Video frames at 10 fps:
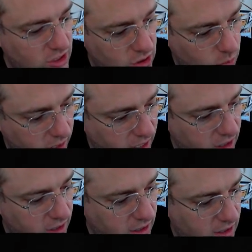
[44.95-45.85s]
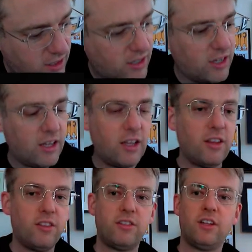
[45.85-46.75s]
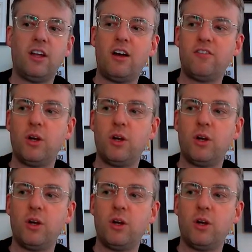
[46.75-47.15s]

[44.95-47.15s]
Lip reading: squared. The law of